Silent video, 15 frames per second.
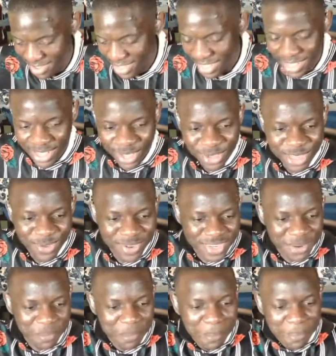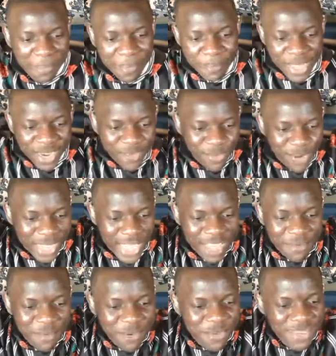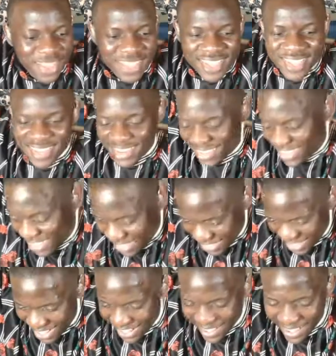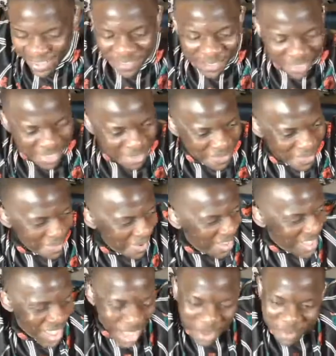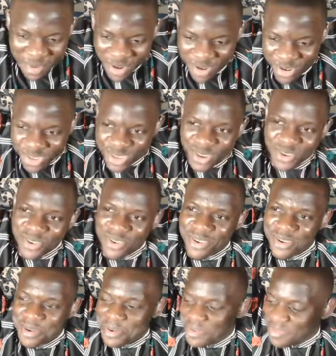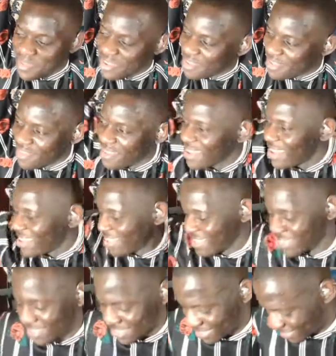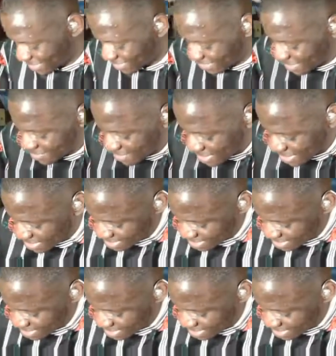he's watching the medieval king movies. And he was like, Beru's so goofy. That's my niggas.